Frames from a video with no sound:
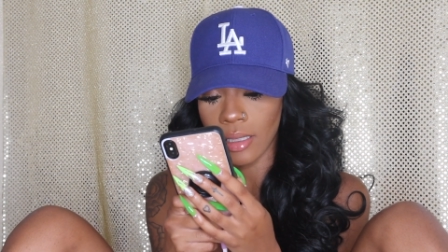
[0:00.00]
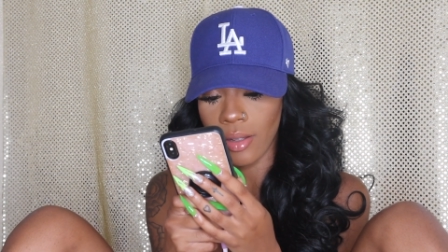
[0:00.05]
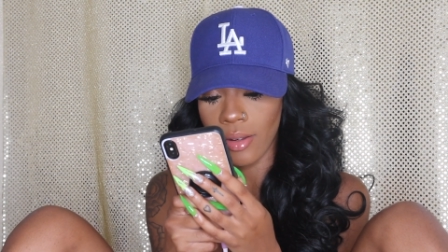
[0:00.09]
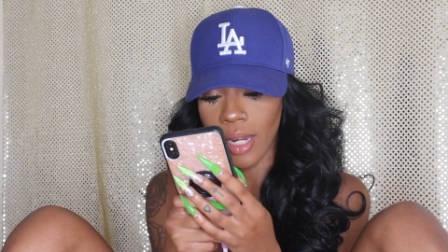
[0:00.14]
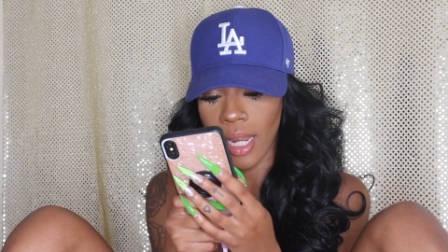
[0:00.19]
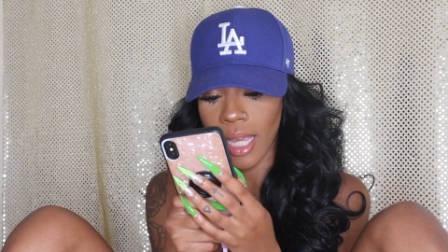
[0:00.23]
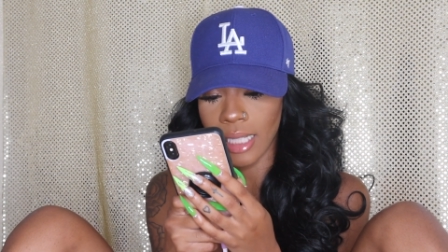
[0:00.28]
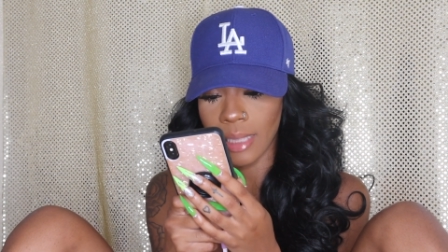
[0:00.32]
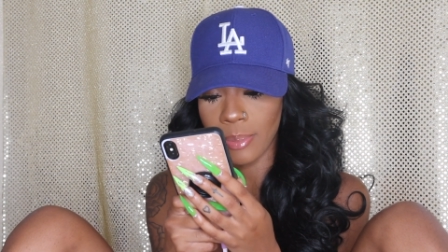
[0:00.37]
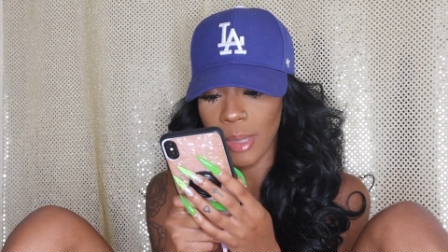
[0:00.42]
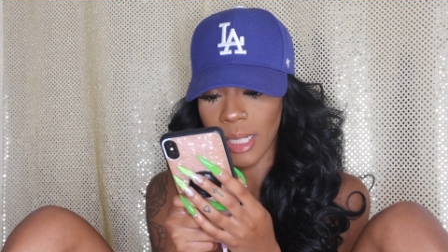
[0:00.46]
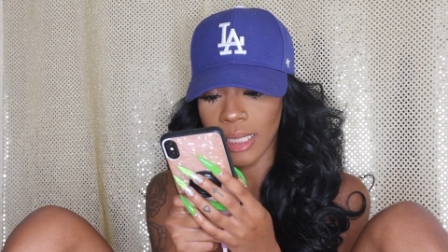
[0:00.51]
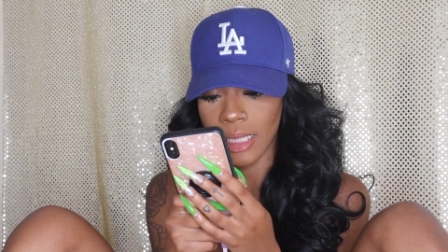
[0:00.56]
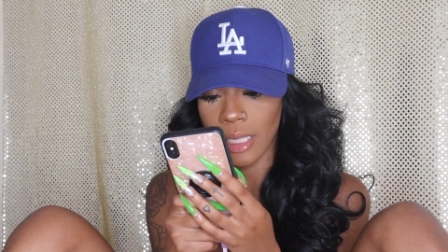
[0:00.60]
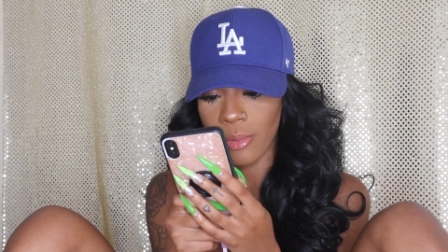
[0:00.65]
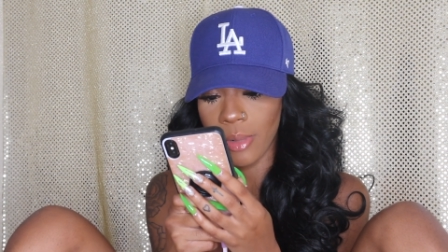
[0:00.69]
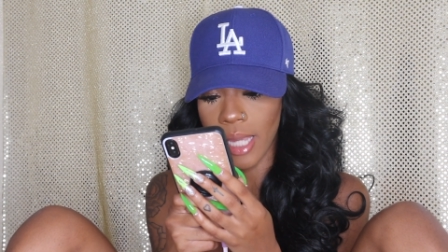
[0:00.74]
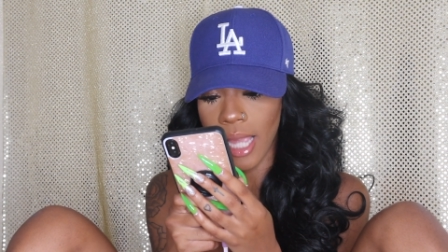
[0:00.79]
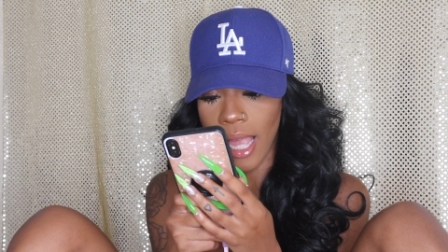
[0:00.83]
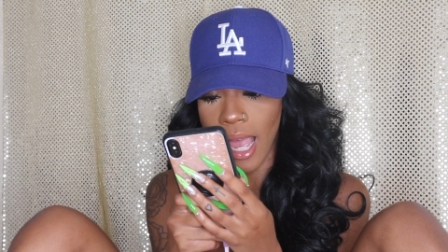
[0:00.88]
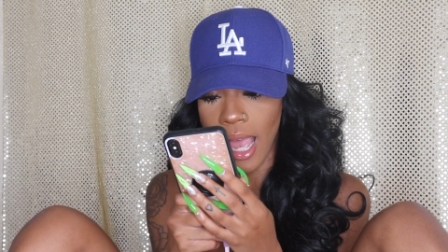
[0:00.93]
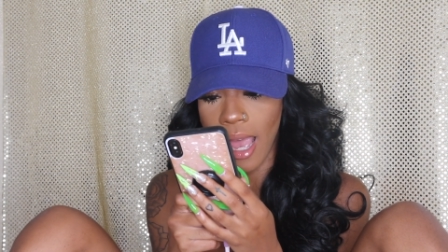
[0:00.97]
so next person
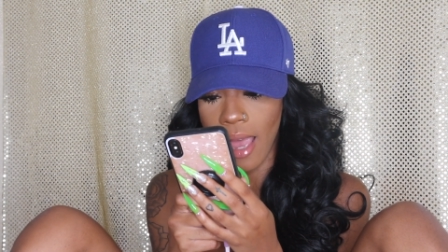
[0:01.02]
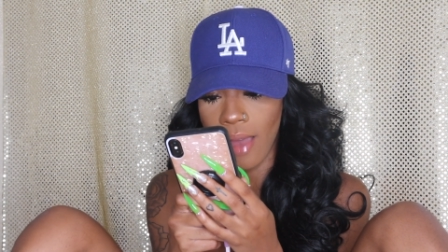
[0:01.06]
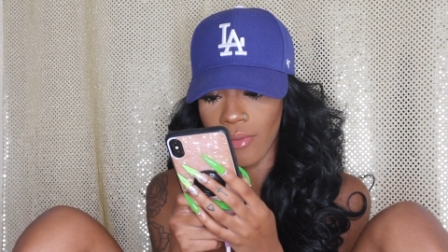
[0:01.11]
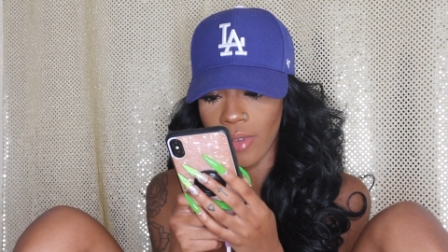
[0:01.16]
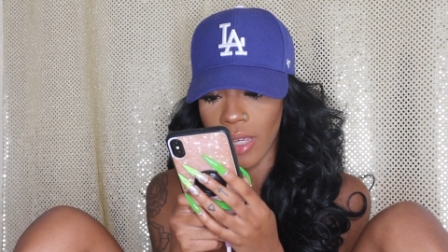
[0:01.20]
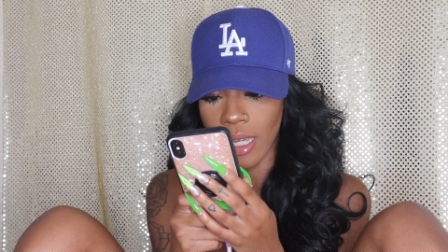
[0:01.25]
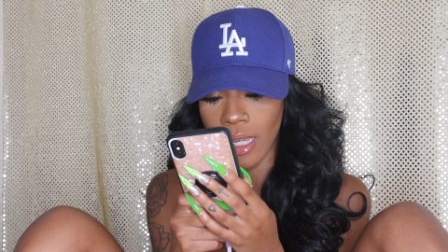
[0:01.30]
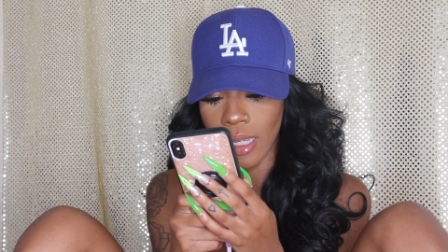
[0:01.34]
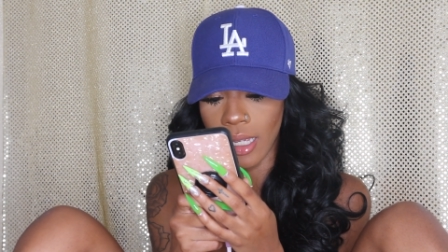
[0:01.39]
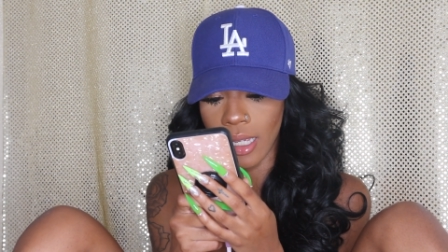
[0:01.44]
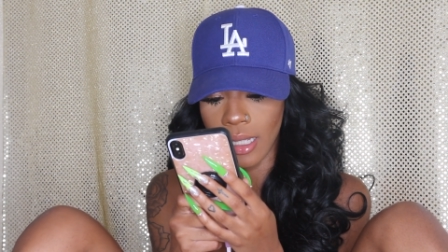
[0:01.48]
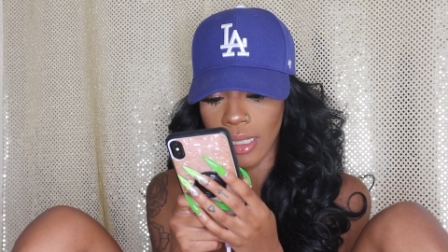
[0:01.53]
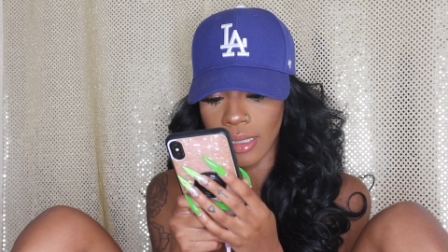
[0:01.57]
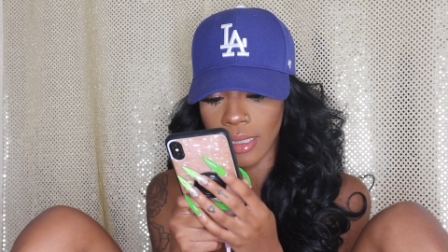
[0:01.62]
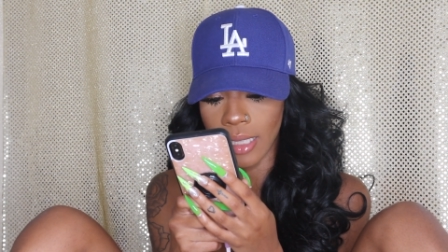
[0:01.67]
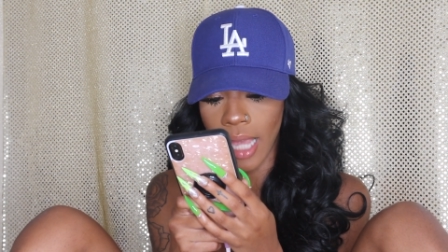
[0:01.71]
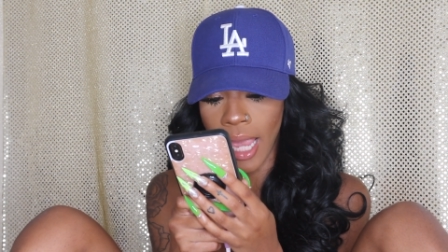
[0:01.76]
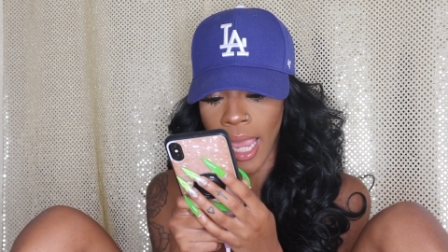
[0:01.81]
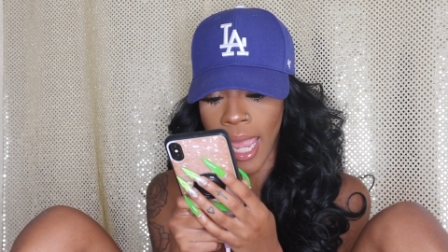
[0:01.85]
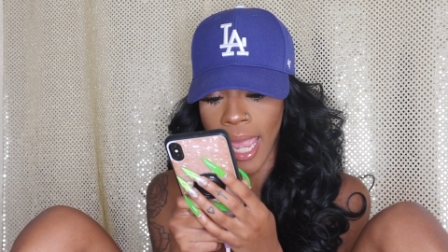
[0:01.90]
we have is